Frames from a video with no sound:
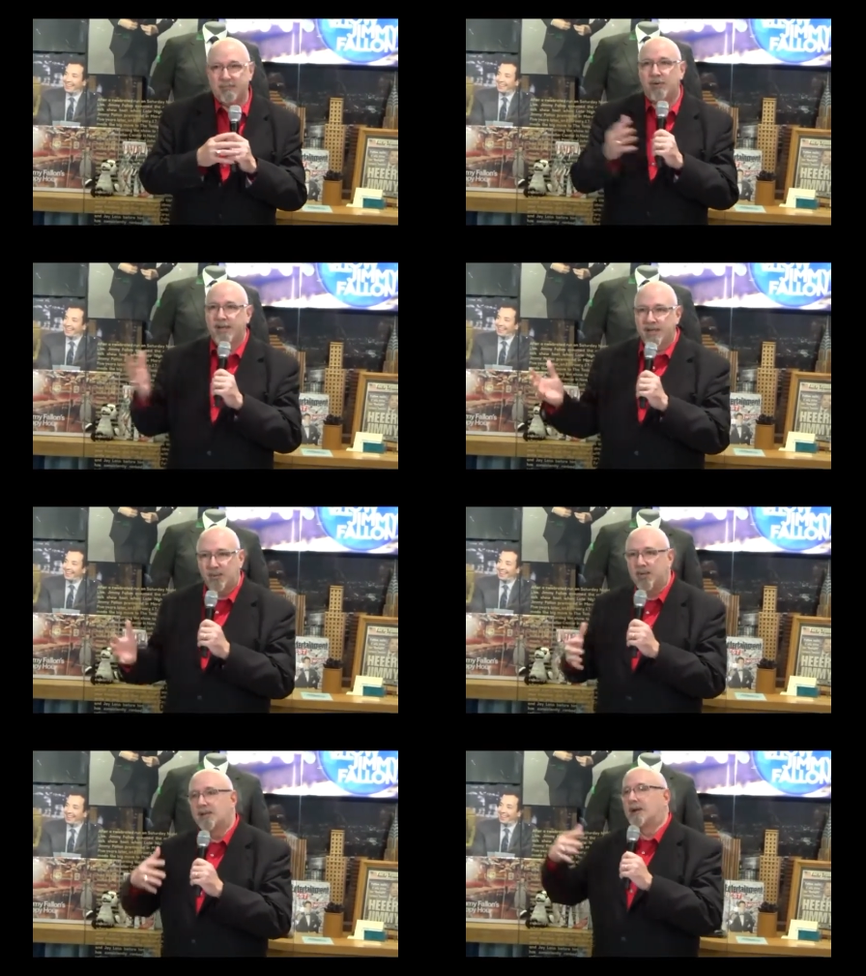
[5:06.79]
Boy, you
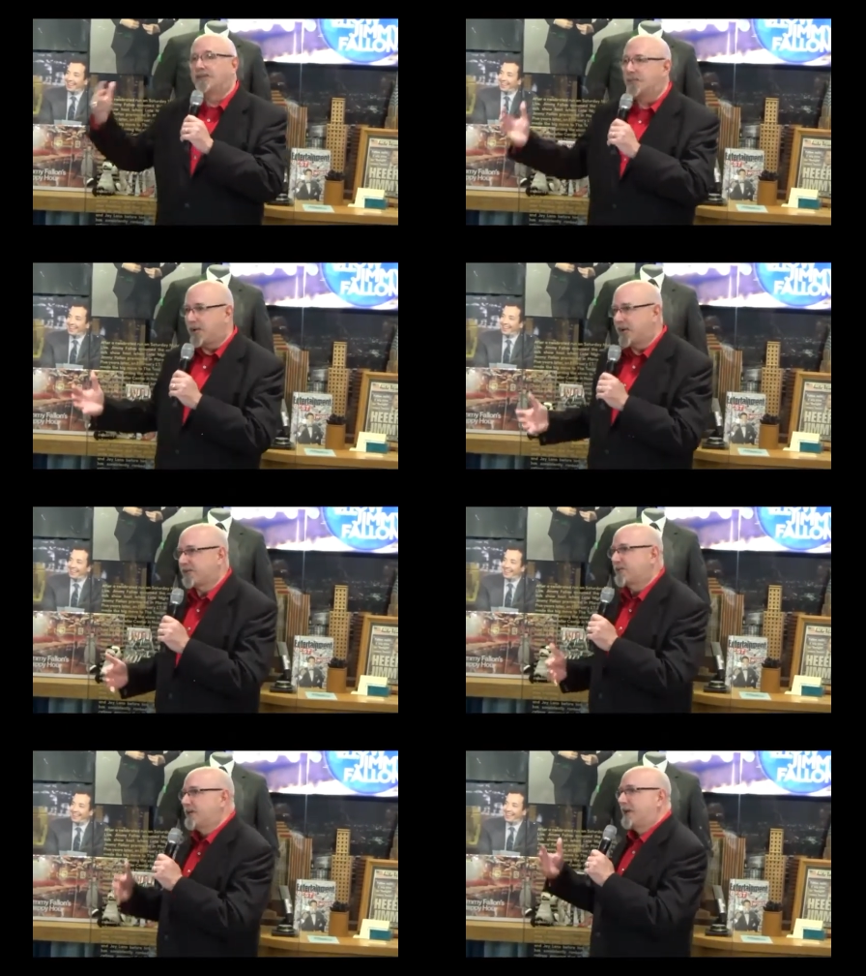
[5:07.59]
know, we love the
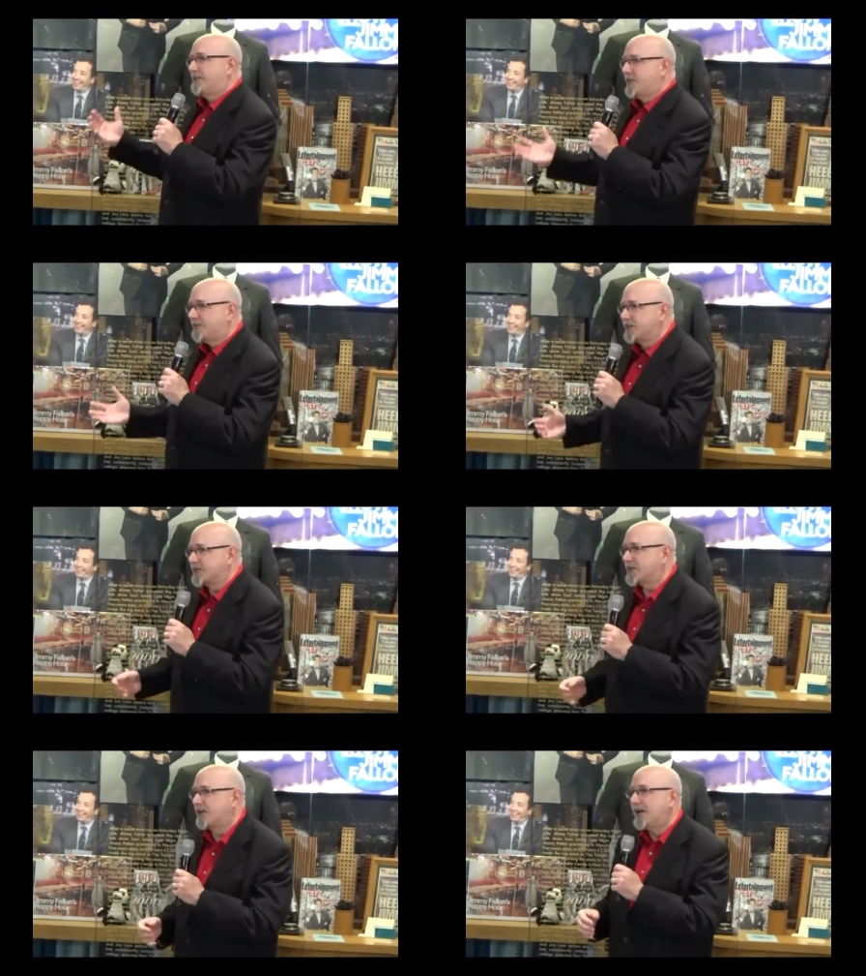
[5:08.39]
parks, we love
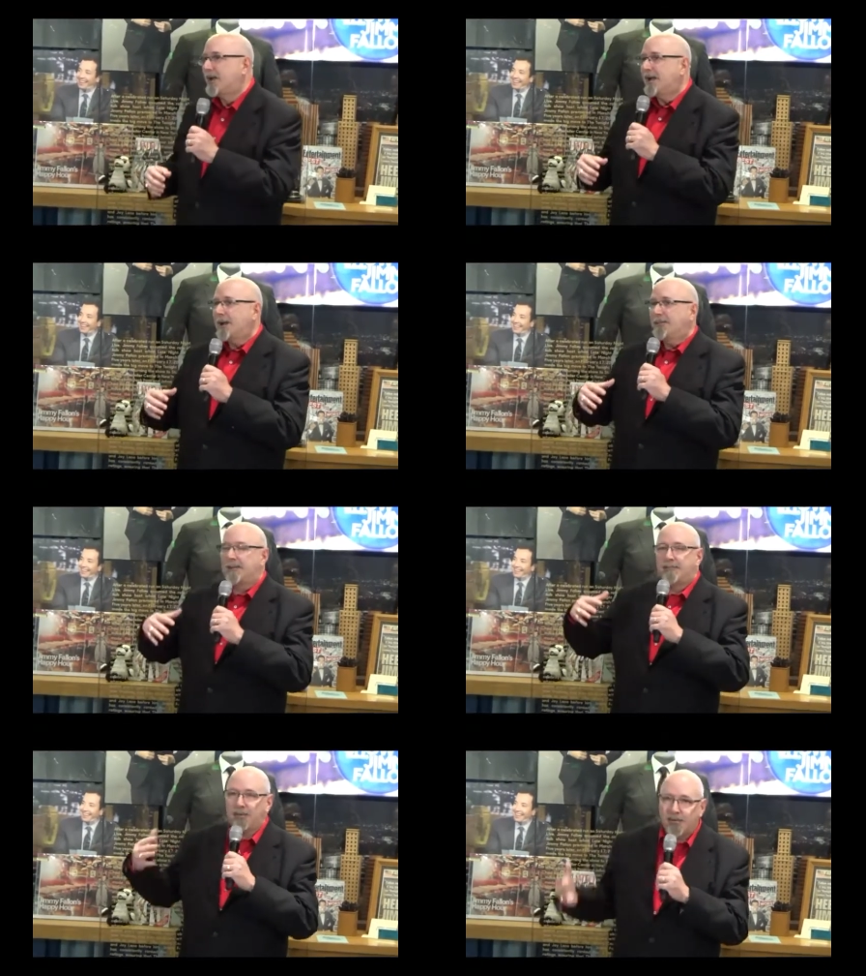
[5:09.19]
Universal
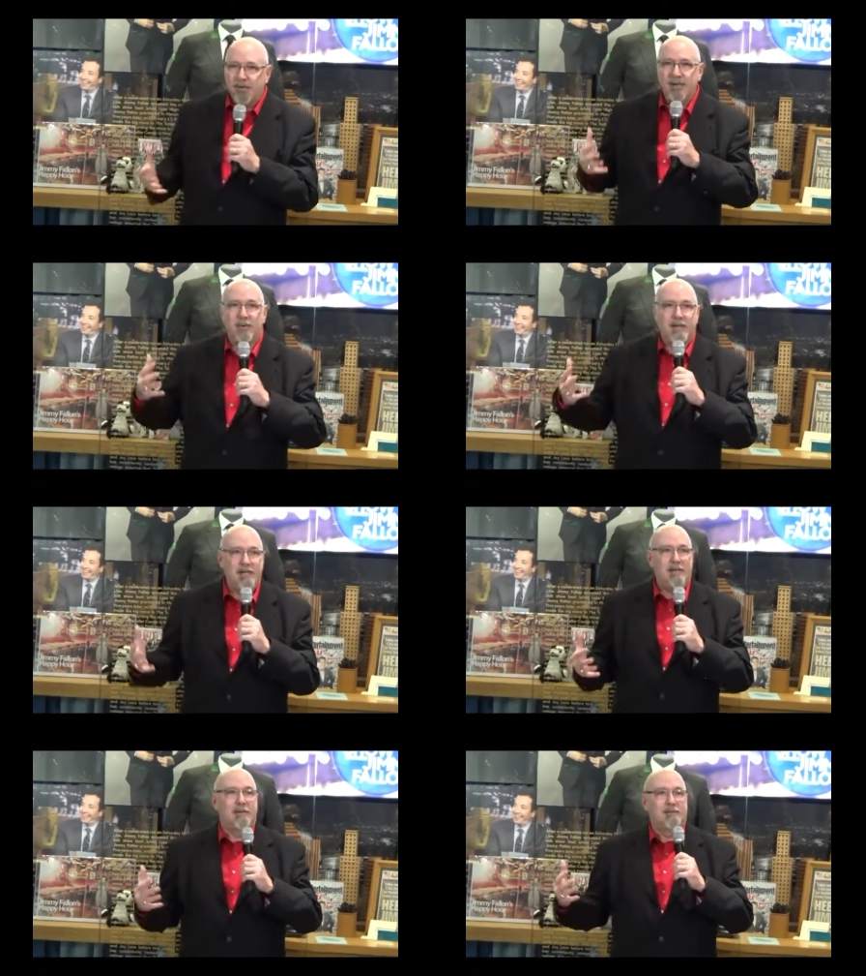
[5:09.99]
but boy,
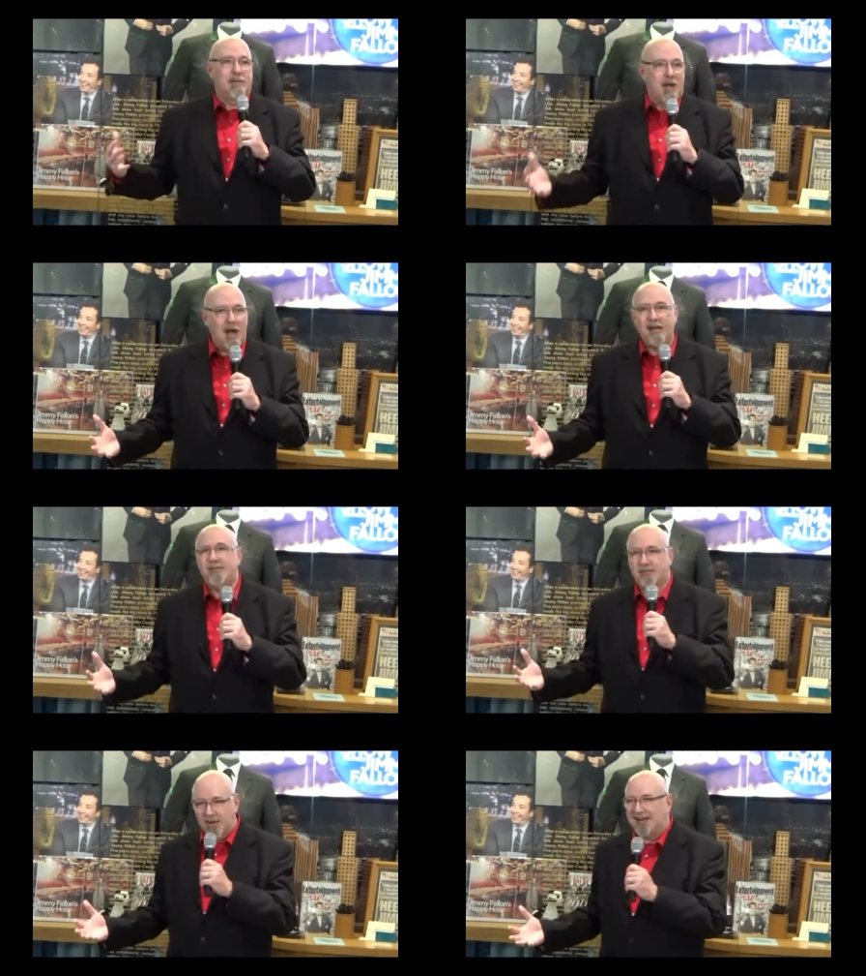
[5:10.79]
waiting in those
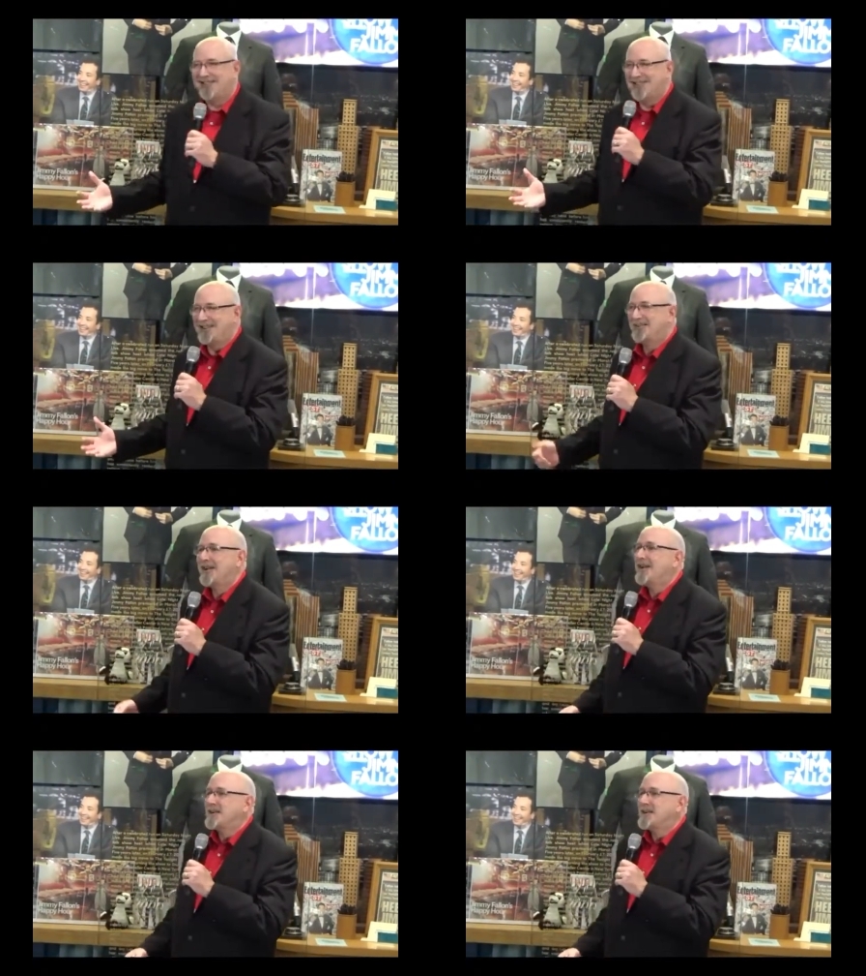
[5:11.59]
lines, right? You know.